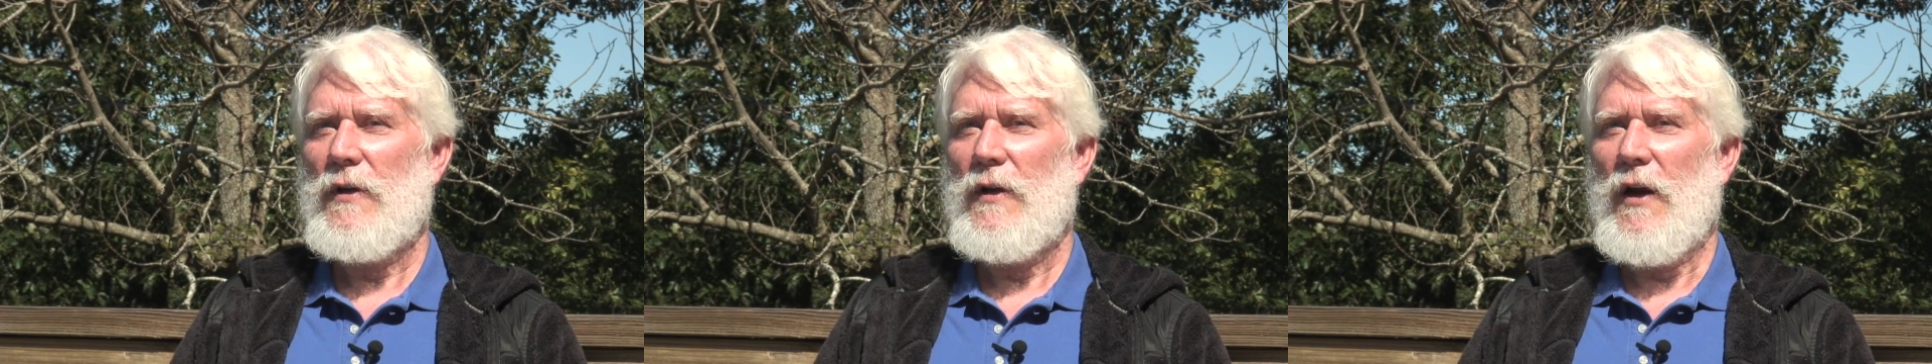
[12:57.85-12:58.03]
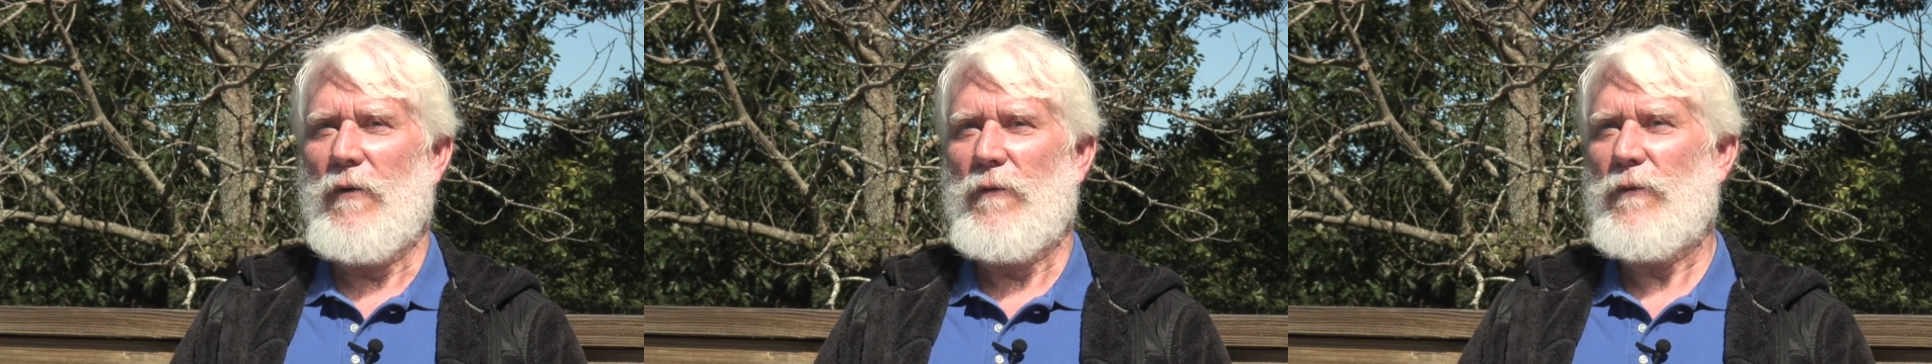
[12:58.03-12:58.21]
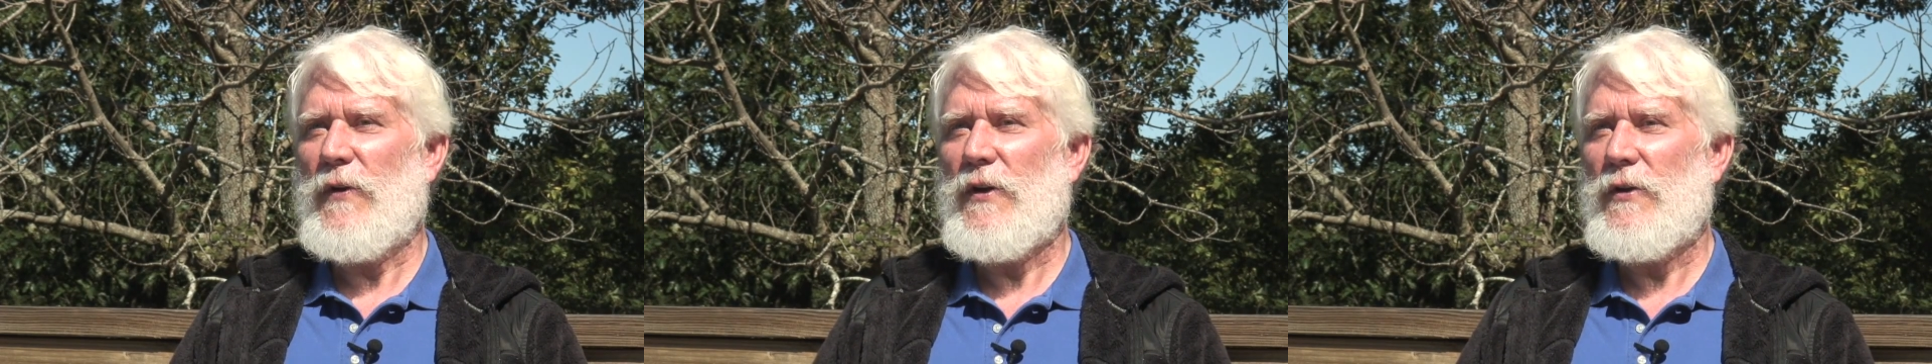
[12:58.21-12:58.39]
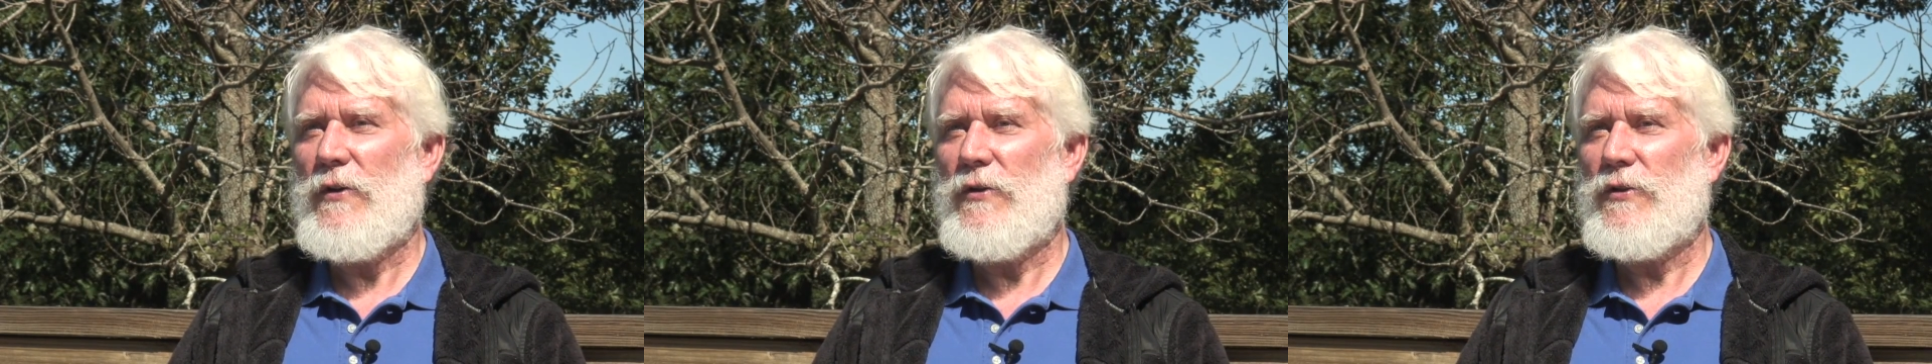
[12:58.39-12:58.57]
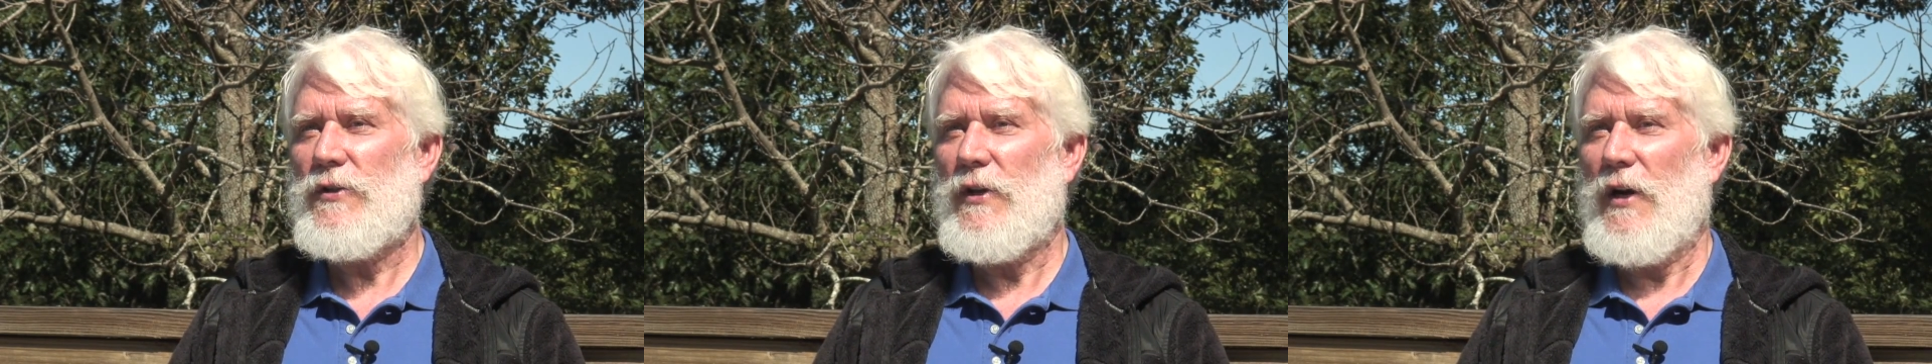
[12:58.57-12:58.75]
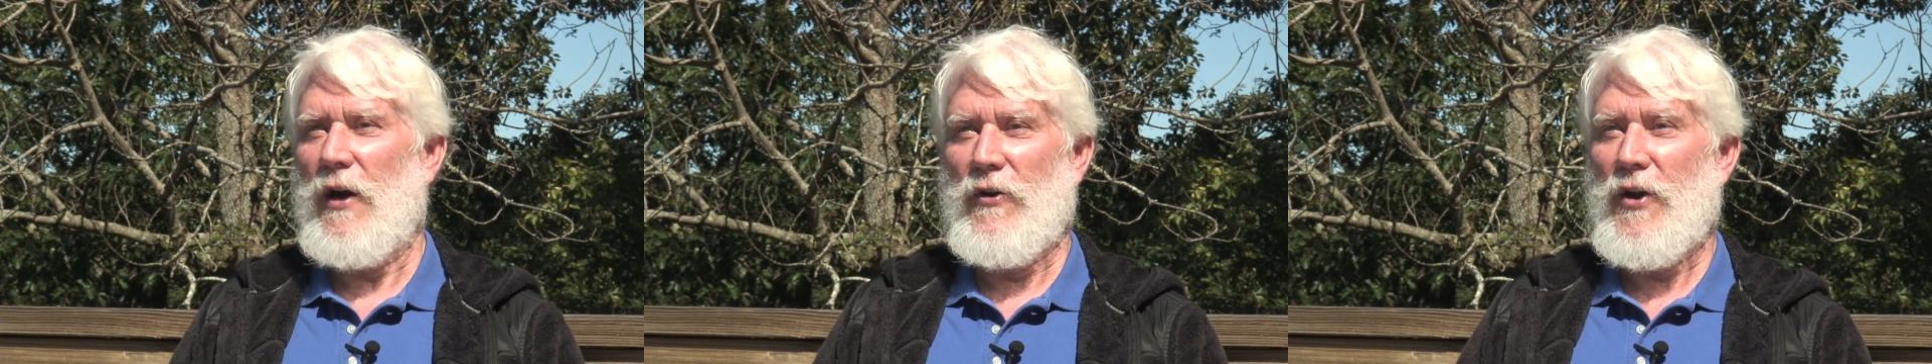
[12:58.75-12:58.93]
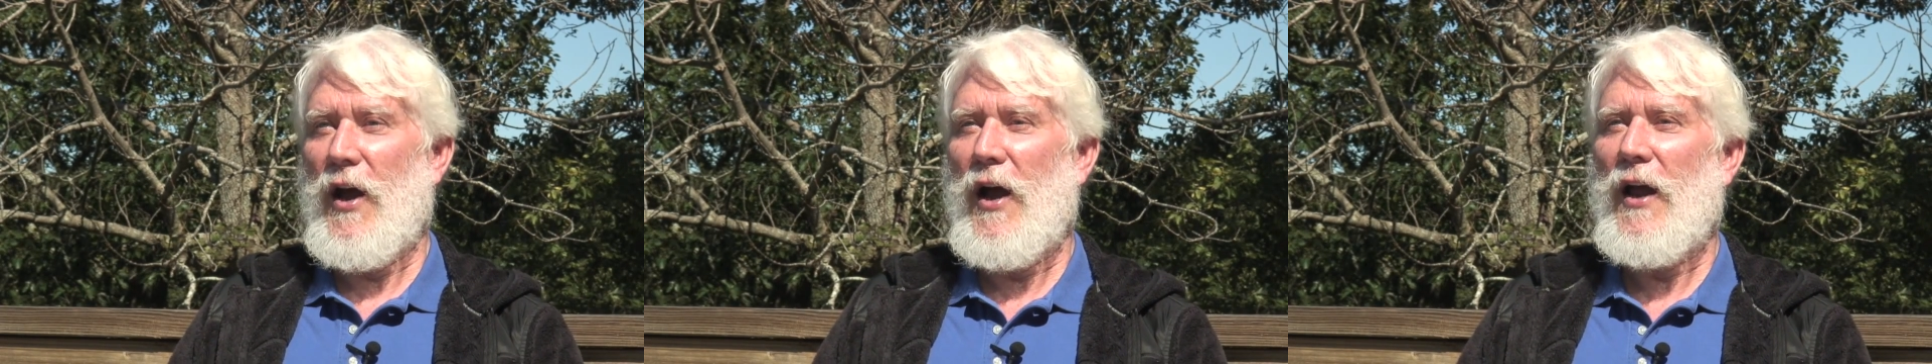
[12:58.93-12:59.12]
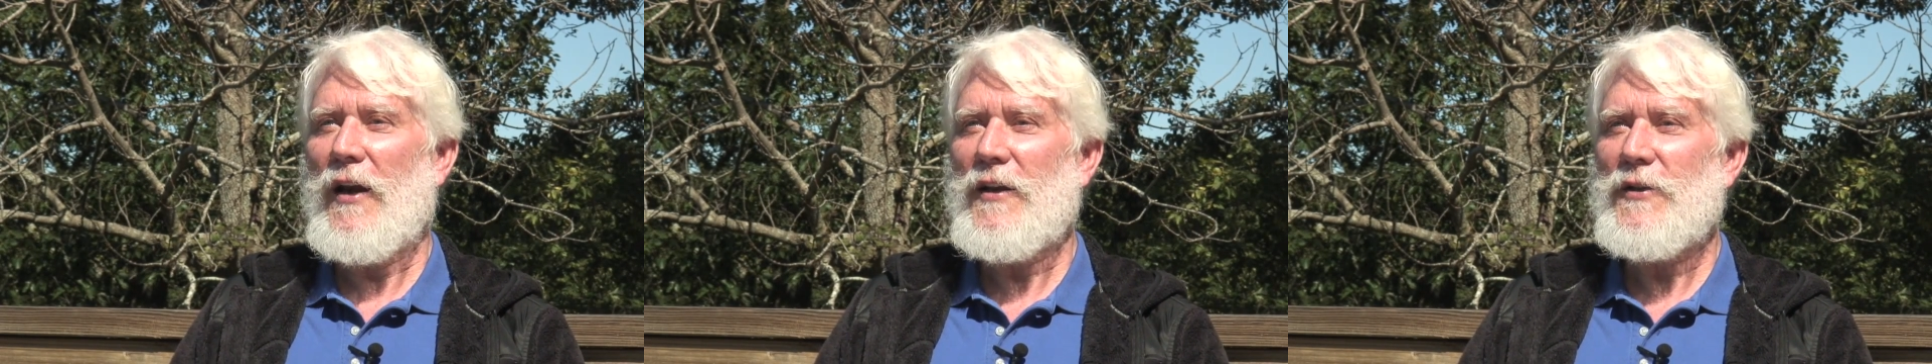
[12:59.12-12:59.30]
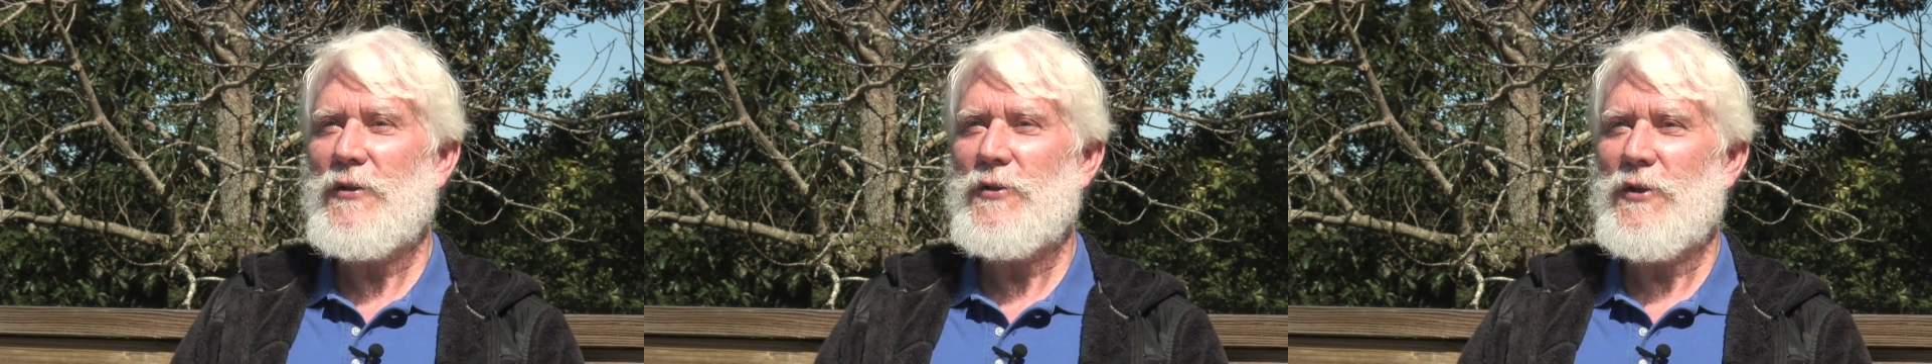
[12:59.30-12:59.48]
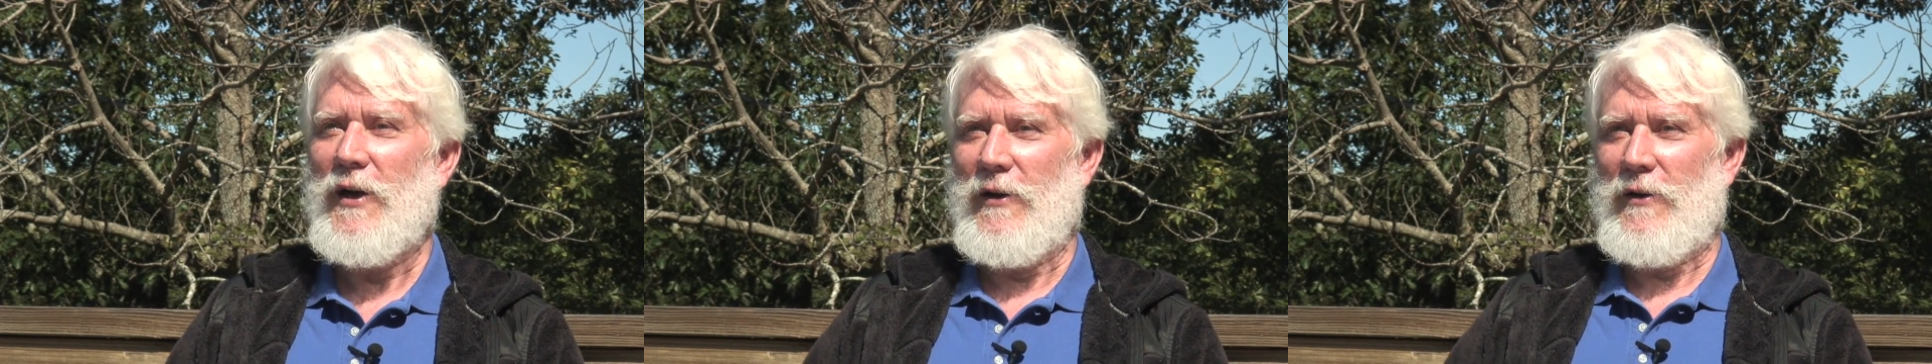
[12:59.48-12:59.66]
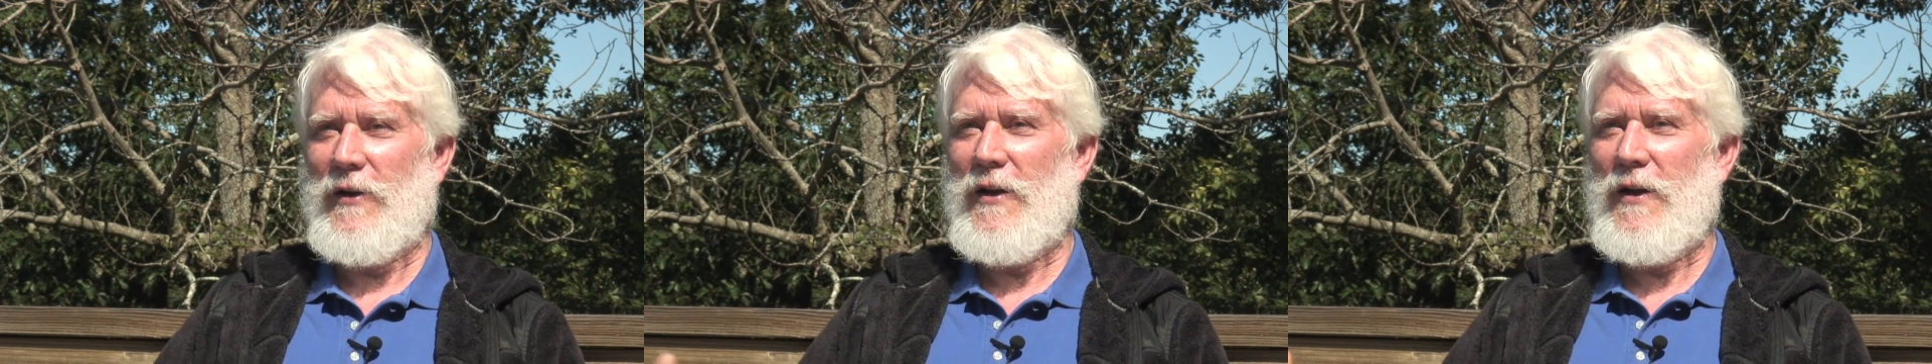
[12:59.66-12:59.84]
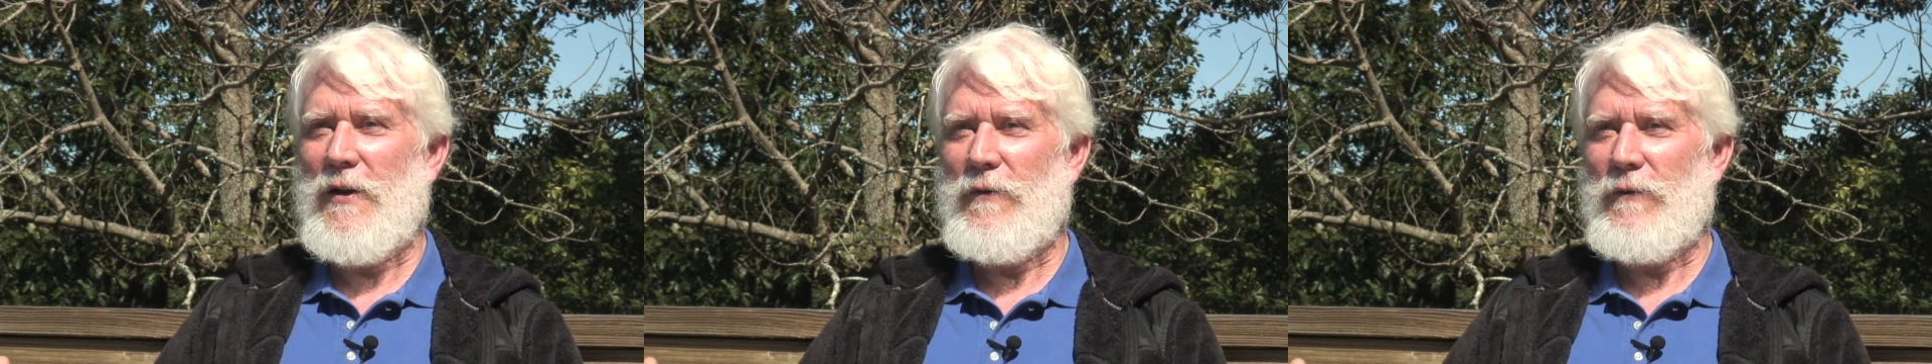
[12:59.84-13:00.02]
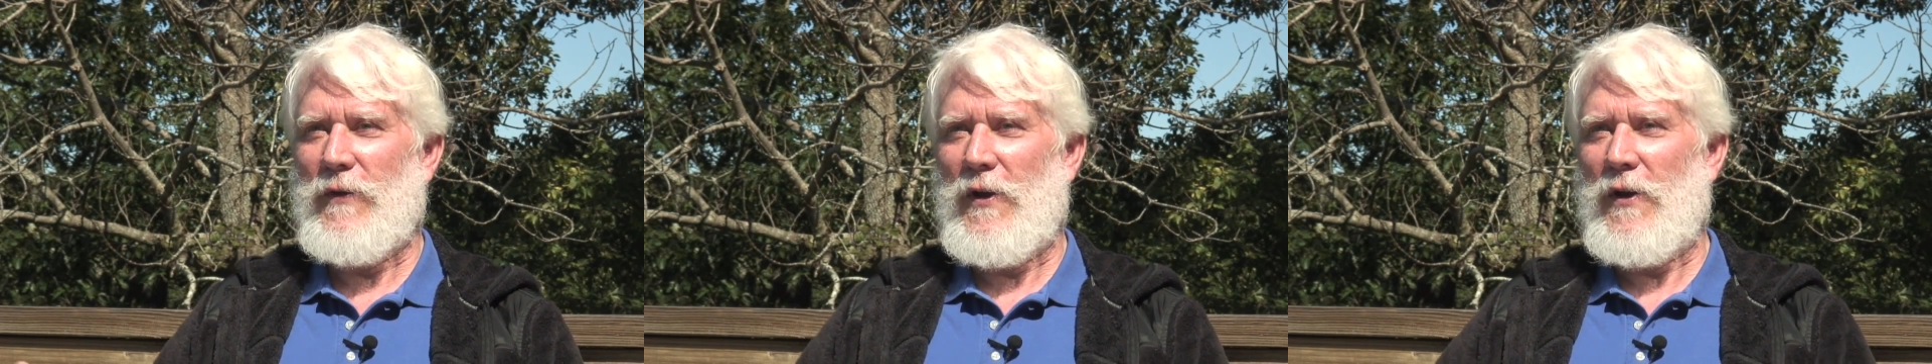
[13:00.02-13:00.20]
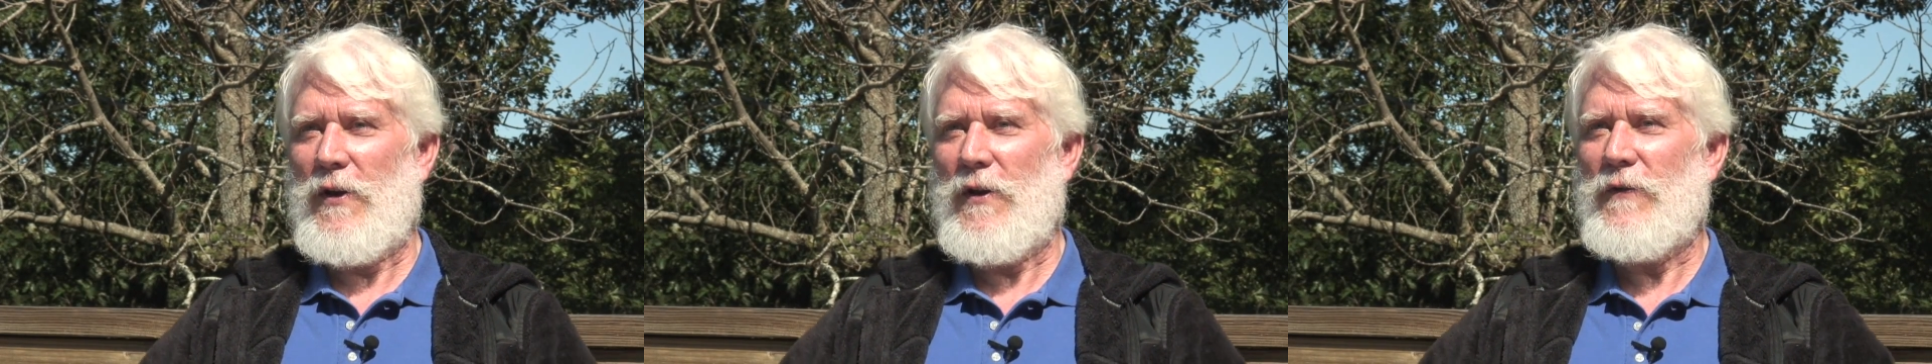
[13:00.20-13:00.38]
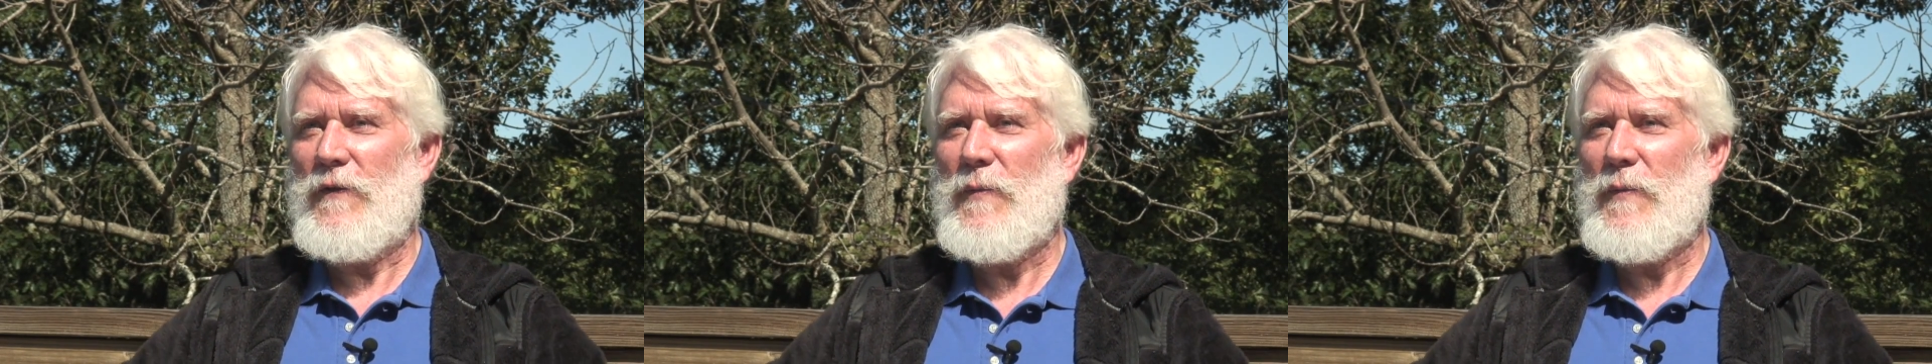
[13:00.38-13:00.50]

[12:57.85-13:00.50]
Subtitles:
our fears, our knowledge, our love, all of it